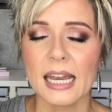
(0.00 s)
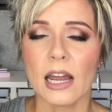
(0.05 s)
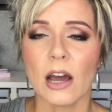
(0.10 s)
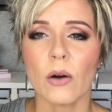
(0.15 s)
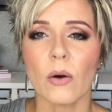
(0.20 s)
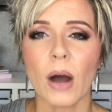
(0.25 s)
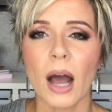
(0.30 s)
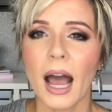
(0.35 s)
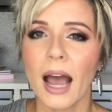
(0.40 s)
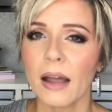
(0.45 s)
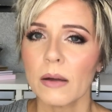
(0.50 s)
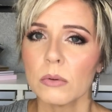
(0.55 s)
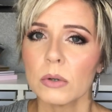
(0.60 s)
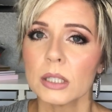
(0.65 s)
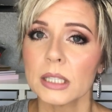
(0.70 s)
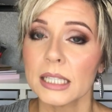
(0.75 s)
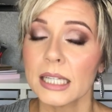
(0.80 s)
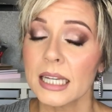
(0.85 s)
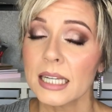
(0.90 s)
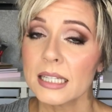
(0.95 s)
Now I
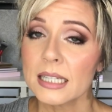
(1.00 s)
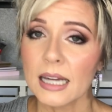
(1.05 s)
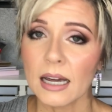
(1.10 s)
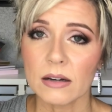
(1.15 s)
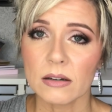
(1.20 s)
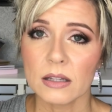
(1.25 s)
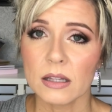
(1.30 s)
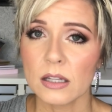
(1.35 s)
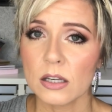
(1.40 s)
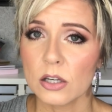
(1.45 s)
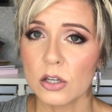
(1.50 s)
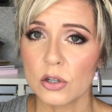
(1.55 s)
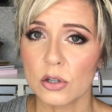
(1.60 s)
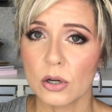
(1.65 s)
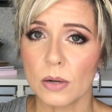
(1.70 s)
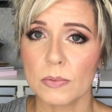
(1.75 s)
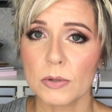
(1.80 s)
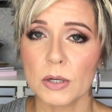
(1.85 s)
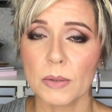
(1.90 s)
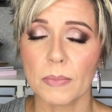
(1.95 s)
will link down in the
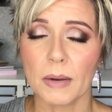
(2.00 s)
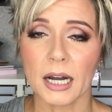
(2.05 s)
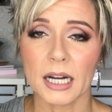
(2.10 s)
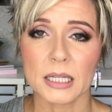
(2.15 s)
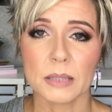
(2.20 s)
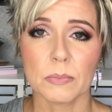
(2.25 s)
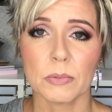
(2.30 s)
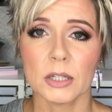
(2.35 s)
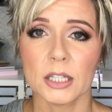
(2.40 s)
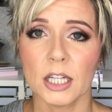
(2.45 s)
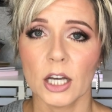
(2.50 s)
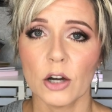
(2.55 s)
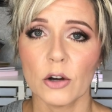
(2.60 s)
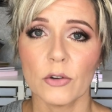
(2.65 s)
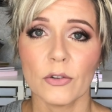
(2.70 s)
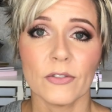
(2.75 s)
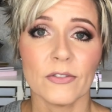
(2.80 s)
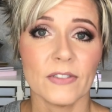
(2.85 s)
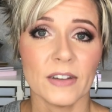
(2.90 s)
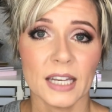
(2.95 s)
description box
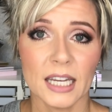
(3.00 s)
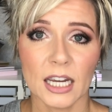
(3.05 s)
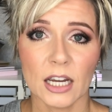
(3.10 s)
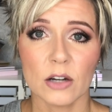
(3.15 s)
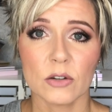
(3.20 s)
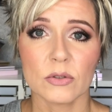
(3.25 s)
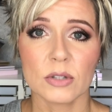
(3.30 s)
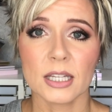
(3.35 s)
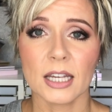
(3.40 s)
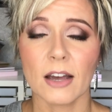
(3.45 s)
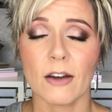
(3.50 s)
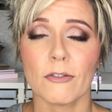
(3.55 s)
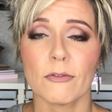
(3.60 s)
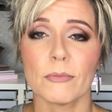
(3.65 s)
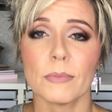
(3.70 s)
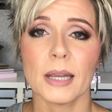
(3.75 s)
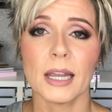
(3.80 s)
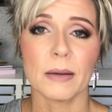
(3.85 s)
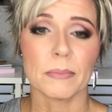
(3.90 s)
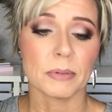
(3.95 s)
below videos of
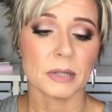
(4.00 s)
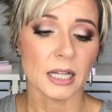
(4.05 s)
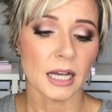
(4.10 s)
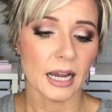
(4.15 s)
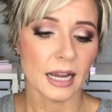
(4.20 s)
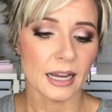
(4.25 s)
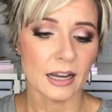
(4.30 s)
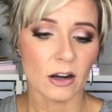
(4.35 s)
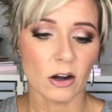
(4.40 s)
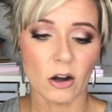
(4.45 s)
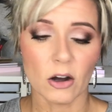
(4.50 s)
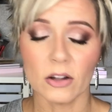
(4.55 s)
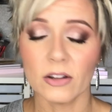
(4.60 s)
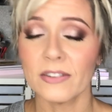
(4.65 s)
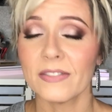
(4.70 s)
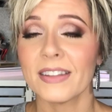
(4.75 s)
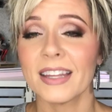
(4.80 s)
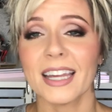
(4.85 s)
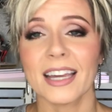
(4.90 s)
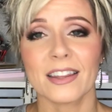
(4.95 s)
me applying all
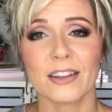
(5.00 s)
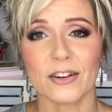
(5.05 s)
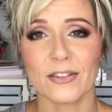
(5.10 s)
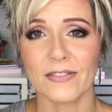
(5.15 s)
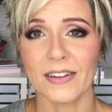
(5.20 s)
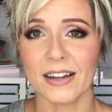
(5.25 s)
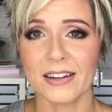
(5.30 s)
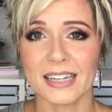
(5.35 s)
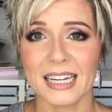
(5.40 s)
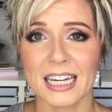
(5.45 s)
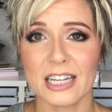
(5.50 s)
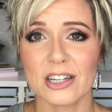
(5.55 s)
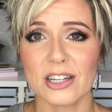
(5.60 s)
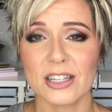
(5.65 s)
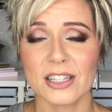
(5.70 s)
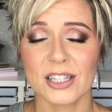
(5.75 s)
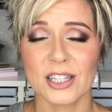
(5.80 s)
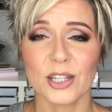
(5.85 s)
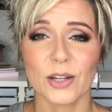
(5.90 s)
of the other foundations.